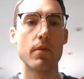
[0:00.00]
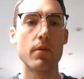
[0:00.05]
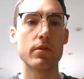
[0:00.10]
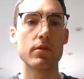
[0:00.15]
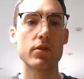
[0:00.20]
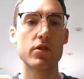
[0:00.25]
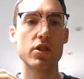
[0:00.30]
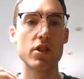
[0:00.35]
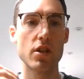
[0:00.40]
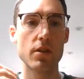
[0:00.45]

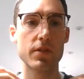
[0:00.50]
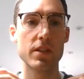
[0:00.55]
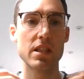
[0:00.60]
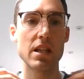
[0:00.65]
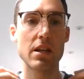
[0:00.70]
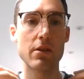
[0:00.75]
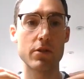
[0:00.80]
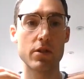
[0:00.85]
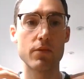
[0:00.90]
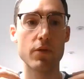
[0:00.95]
surface
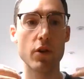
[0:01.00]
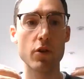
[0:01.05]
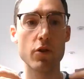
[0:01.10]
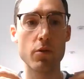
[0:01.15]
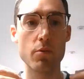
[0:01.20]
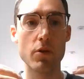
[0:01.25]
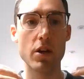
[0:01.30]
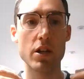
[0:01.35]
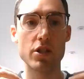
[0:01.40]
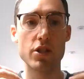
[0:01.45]
area to
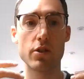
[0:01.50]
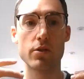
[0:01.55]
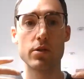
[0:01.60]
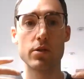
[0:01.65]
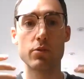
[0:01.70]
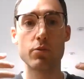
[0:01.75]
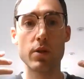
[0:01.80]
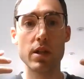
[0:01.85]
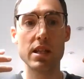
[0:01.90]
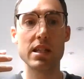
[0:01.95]
volume ratio
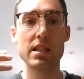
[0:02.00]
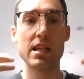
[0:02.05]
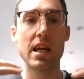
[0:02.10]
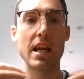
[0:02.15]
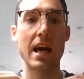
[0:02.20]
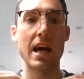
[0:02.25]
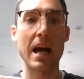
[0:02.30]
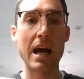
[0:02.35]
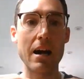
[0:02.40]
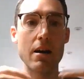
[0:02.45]
is really saying
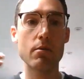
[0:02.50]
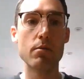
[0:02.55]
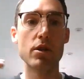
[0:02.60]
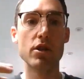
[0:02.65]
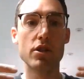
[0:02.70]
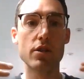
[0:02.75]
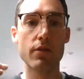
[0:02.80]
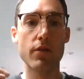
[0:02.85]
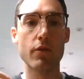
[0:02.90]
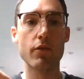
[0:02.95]
how
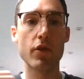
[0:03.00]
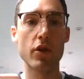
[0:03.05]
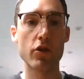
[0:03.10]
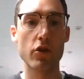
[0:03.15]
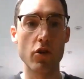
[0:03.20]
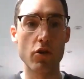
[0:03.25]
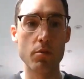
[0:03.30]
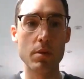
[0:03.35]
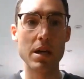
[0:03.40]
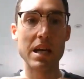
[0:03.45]
much of the
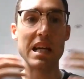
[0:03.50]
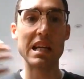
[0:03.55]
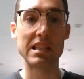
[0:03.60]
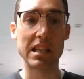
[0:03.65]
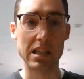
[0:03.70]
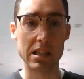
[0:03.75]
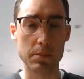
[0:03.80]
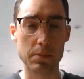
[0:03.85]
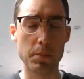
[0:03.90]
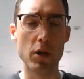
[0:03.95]
volume is
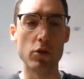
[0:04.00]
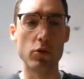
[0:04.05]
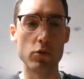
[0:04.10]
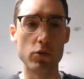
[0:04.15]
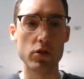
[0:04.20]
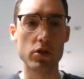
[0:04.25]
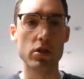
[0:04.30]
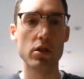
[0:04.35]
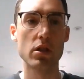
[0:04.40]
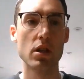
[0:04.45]

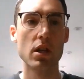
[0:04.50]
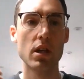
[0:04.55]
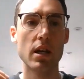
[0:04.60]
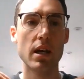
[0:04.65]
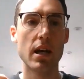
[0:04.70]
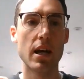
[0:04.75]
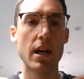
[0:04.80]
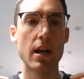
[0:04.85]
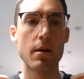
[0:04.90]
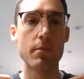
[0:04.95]
exposed.
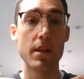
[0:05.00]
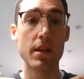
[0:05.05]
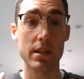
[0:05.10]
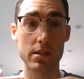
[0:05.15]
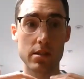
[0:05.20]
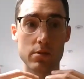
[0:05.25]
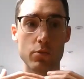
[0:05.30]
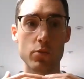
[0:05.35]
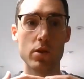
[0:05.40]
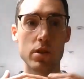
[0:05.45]

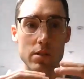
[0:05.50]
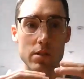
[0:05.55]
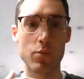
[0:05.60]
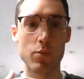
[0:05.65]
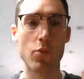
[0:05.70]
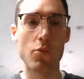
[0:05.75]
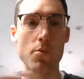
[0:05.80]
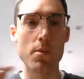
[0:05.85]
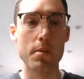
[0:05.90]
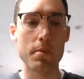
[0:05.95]
That's what
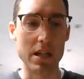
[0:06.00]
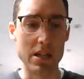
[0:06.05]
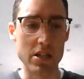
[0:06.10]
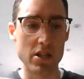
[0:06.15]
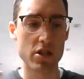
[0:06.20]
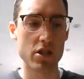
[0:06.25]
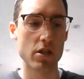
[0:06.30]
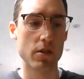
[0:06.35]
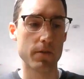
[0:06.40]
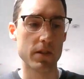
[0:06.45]
we mean by
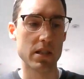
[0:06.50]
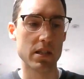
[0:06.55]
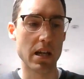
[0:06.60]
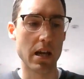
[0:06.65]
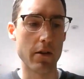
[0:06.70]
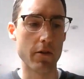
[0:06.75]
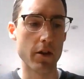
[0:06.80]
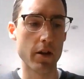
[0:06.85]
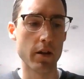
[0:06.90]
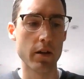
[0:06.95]
surface
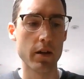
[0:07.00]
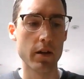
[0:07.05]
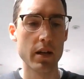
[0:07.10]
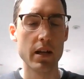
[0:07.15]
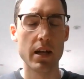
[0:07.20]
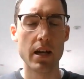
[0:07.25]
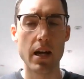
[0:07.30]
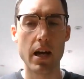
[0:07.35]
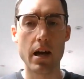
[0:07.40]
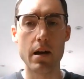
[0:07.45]
area.
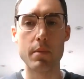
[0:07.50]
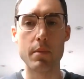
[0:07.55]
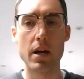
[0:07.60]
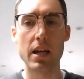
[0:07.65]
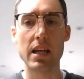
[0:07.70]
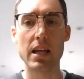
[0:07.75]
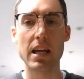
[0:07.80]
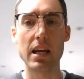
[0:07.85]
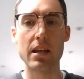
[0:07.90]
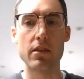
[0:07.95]
And
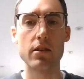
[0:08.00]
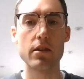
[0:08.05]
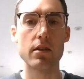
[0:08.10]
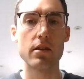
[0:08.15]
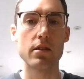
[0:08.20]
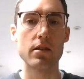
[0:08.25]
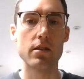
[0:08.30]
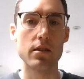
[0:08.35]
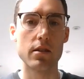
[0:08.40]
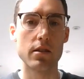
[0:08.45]
again,
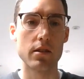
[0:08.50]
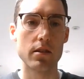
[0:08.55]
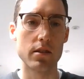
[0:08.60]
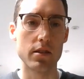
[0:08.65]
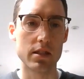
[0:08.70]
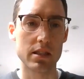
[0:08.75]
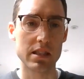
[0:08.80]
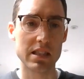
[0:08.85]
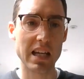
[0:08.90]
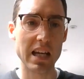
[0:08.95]
the
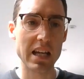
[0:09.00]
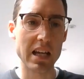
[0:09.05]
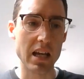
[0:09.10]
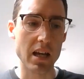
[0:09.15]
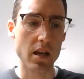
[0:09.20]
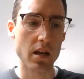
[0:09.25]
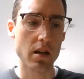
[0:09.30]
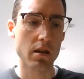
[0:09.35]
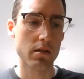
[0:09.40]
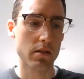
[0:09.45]

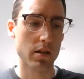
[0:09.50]
skinny